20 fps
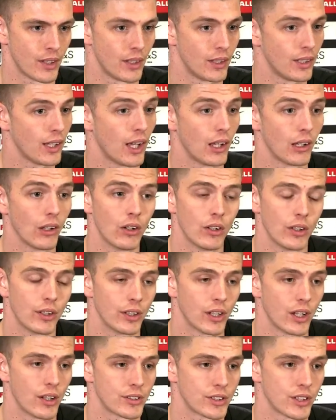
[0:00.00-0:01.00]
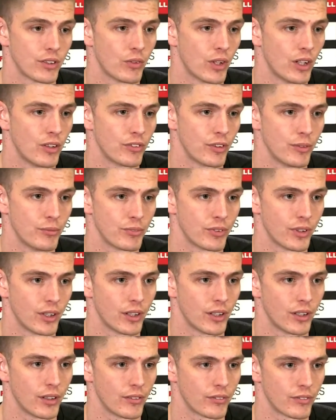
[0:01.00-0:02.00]
Yeah, a lot. So I've worked with him
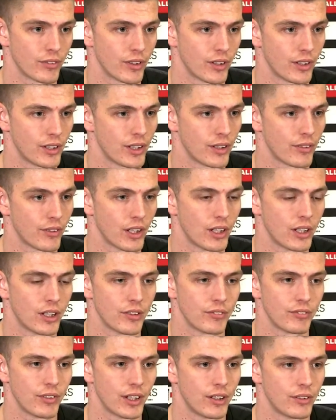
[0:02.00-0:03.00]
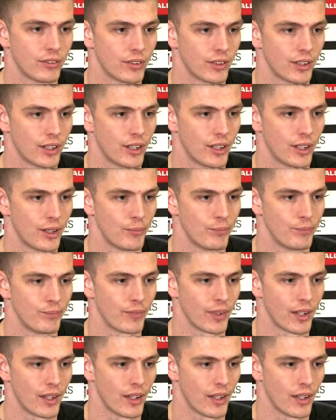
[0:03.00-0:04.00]
for a year and a half now.
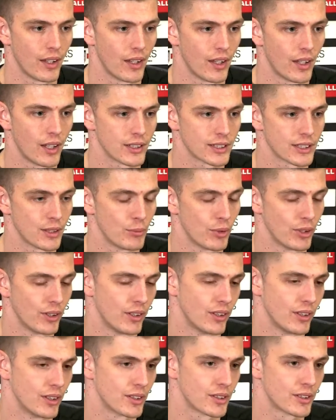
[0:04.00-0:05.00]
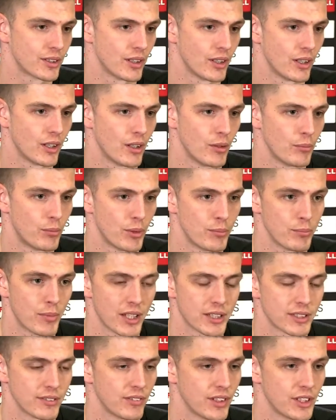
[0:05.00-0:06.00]
Someone that's been
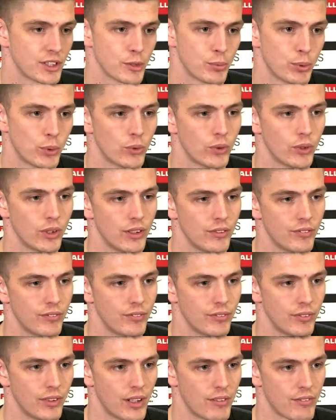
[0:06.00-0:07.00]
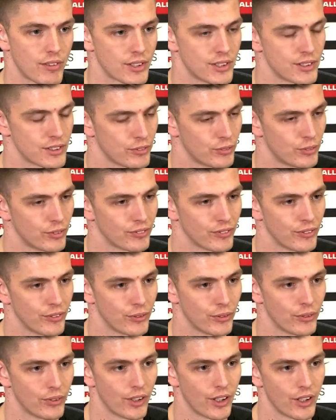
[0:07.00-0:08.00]
massively supportive ever since I've walked through
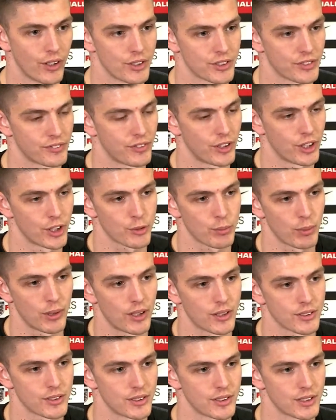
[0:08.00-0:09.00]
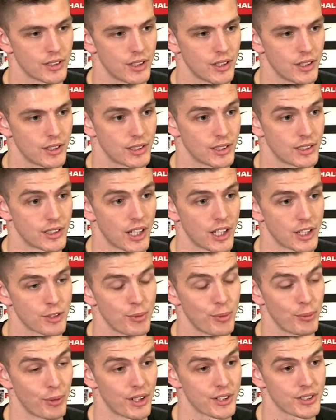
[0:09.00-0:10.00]
the door. He's the first person to text
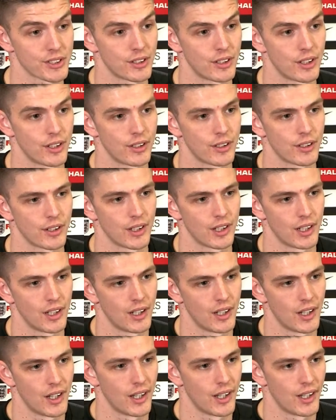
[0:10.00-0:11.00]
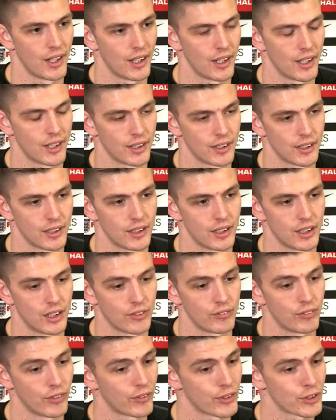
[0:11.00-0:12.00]
me when I signed, and
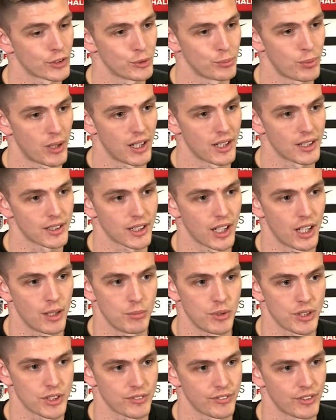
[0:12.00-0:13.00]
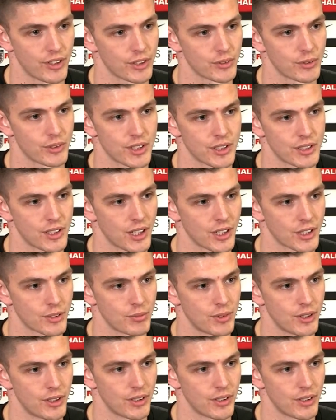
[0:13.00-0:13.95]
after the Crystal Palace game, he's the first one to text me.